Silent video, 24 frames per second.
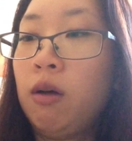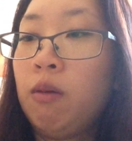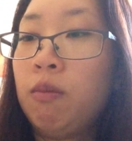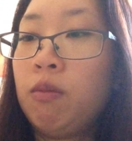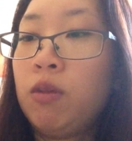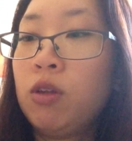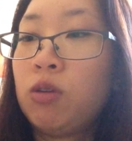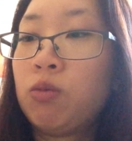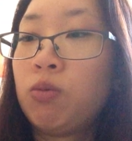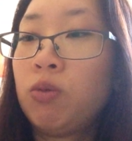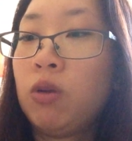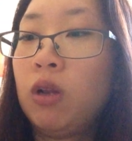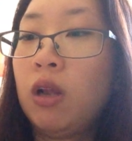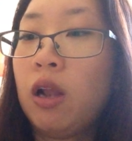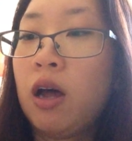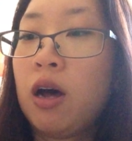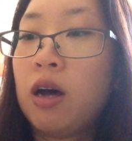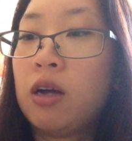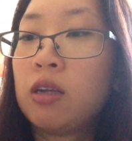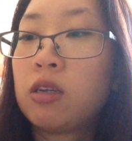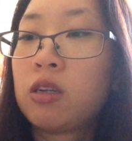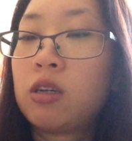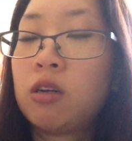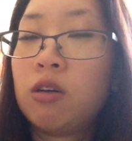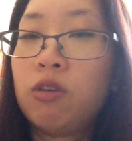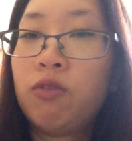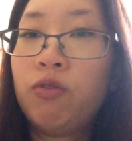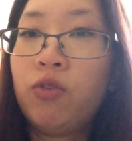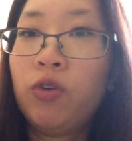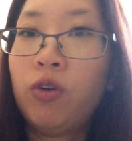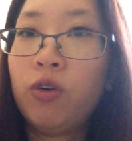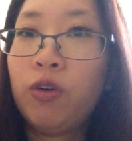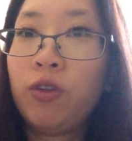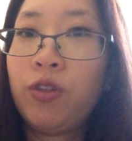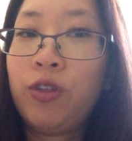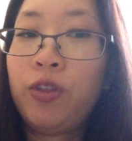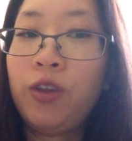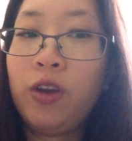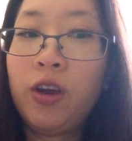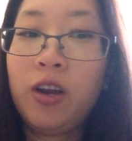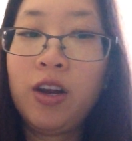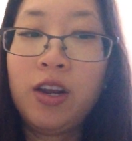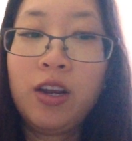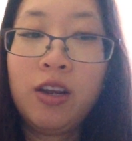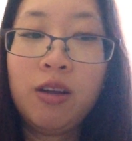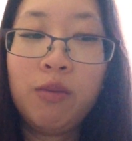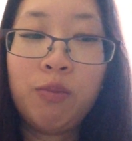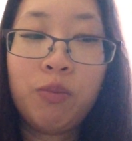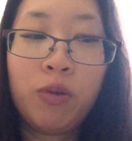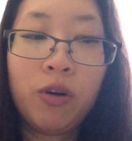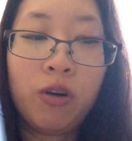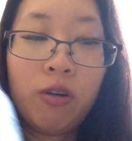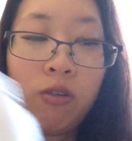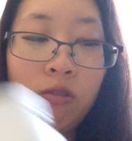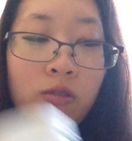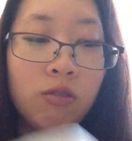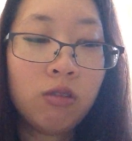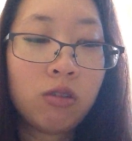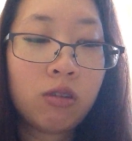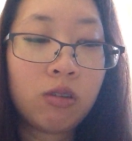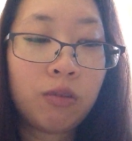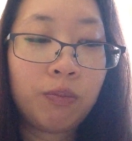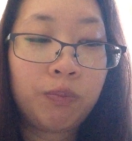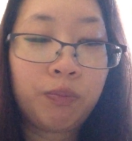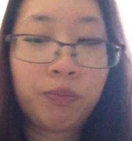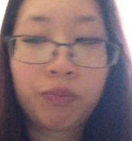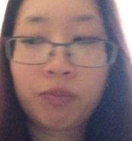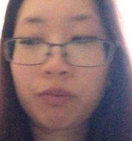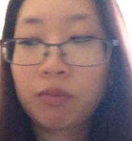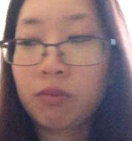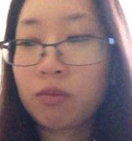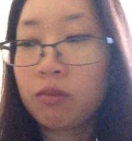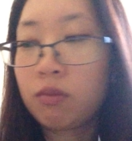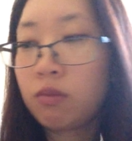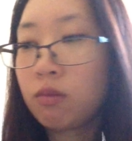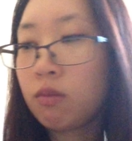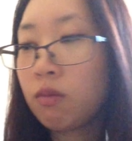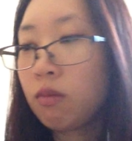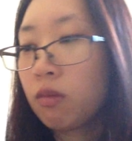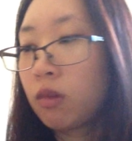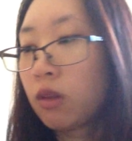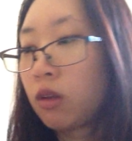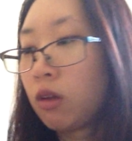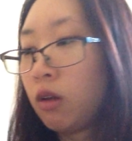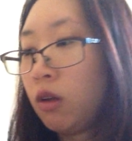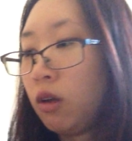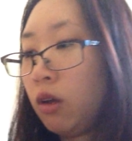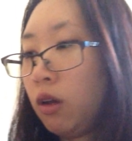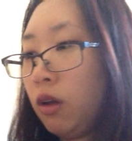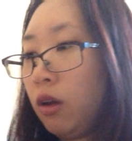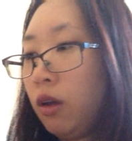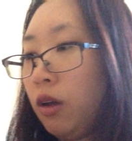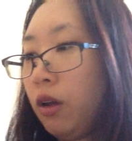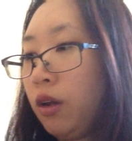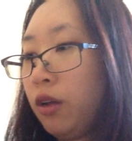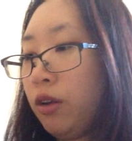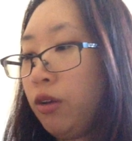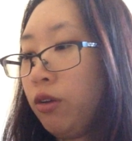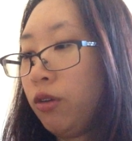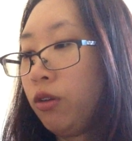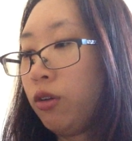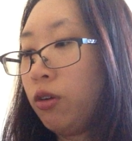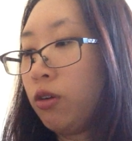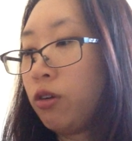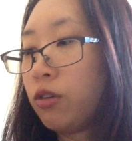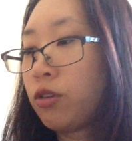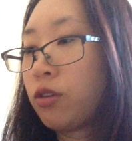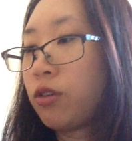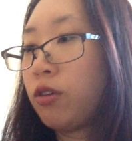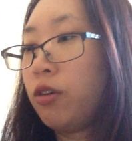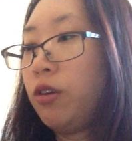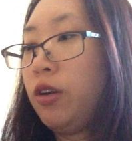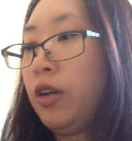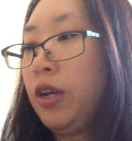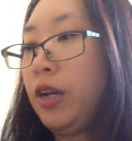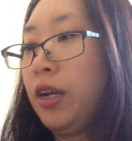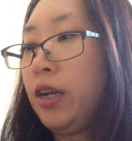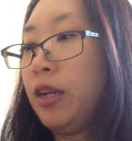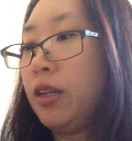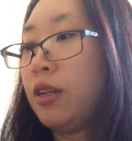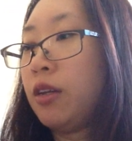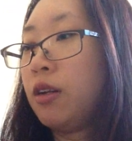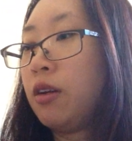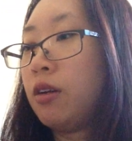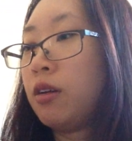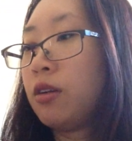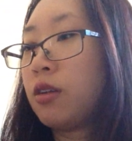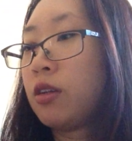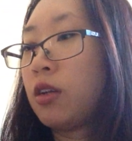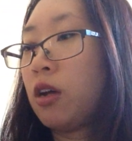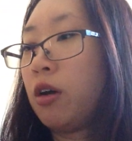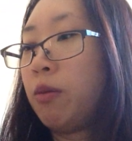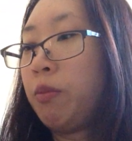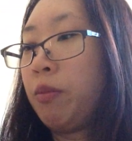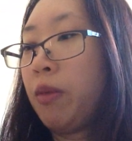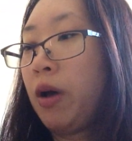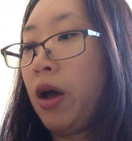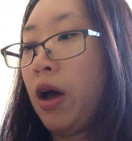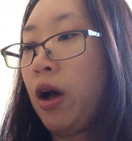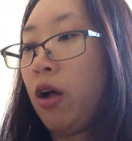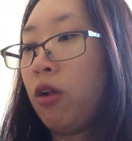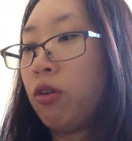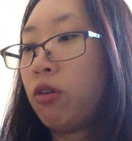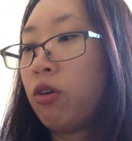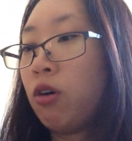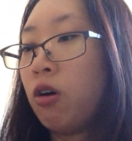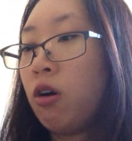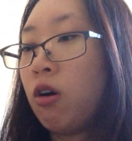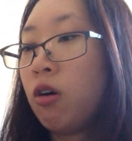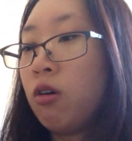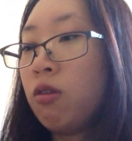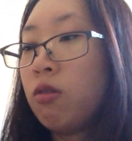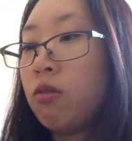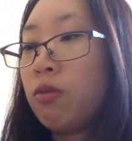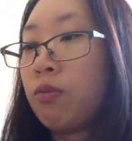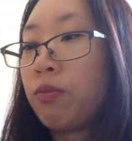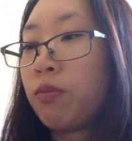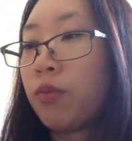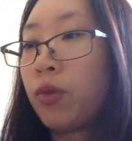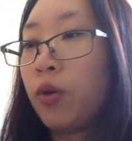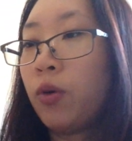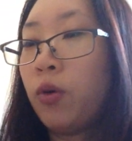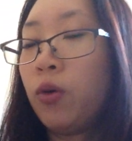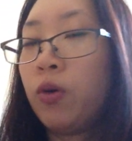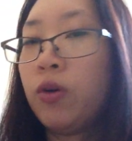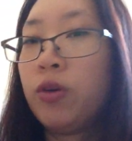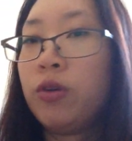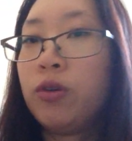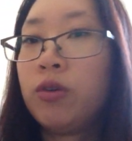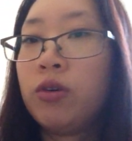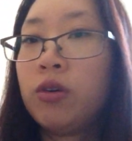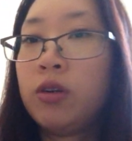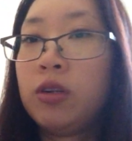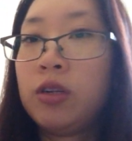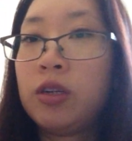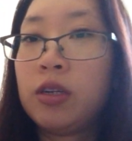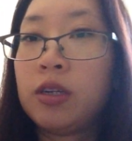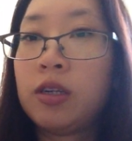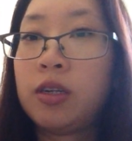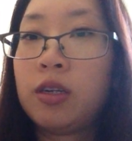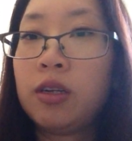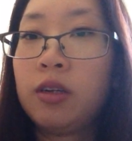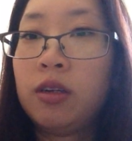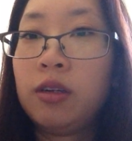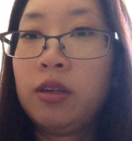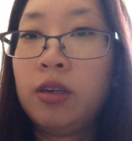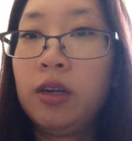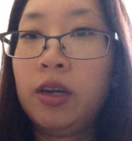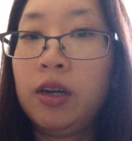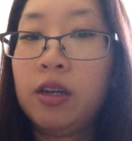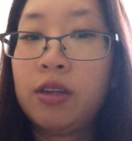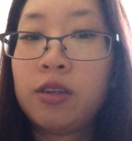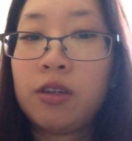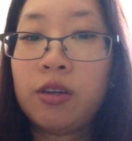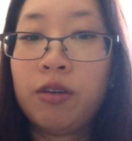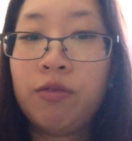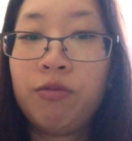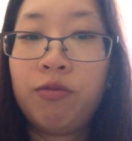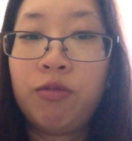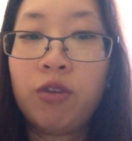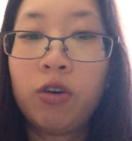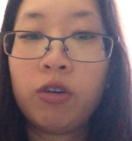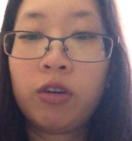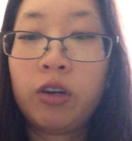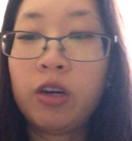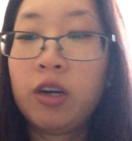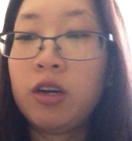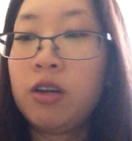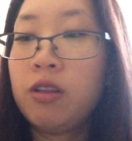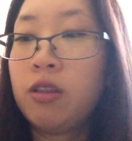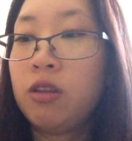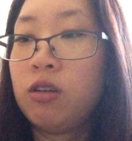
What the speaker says: This would last for 30 bottles. You'll also need some alcohol, or you could just get some vodka.